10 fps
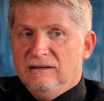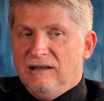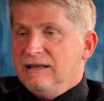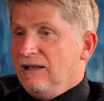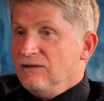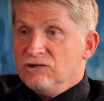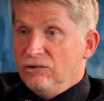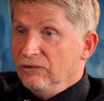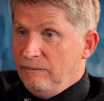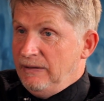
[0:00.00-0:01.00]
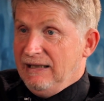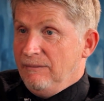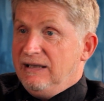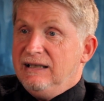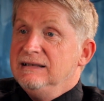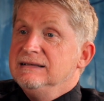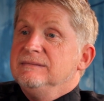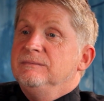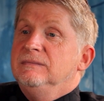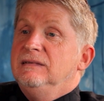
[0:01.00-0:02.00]
I'd go to the school to pick up the kids
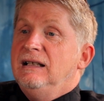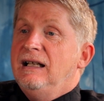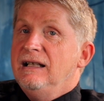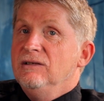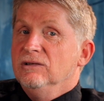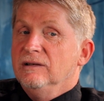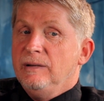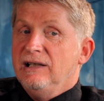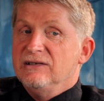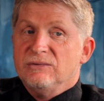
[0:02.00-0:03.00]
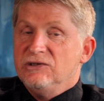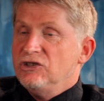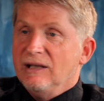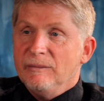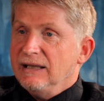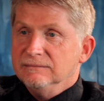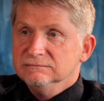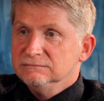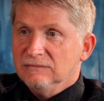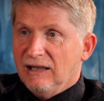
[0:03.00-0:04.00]
and all the parents would shun me,
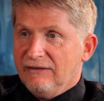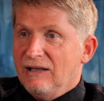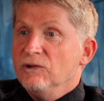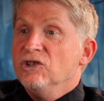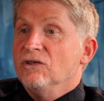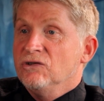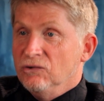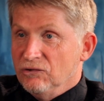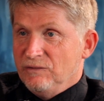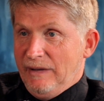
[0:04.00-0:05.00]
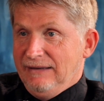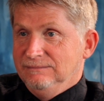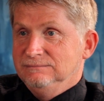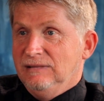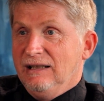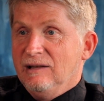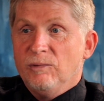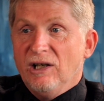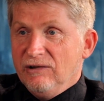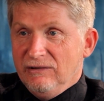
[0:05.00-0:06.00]
like they would not talk to me, like I'd
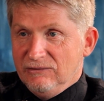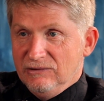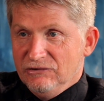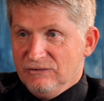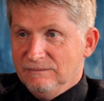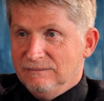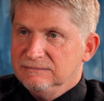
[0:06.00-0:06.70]
broken the rules.